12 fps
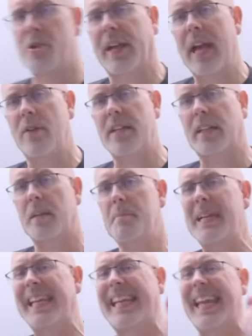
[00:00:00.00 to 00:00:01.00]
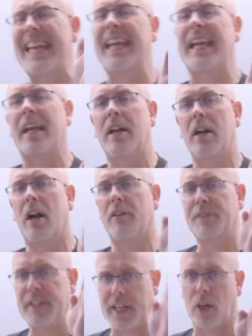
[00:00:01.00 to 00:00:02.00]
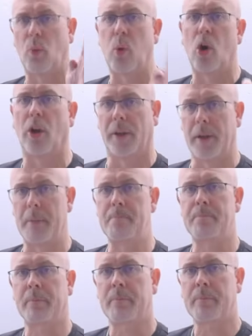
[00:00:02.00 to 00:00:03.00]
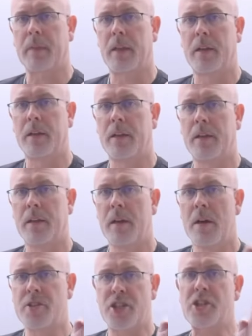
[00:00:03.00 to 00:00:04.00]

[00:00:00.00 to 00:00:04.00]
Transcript: her account at the beginning of year 1. So she's